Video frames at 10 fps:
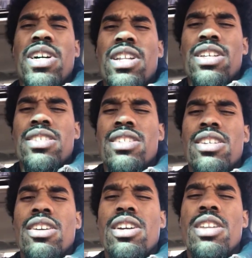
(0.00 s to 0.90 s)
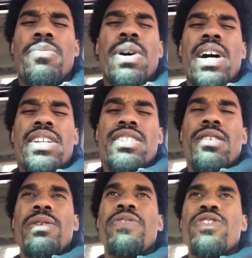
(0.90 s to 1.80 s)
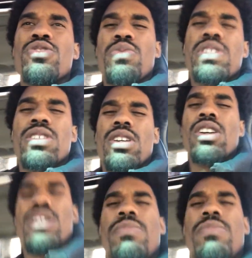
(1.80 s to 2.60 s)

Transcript: month security deposit. I mean, first week security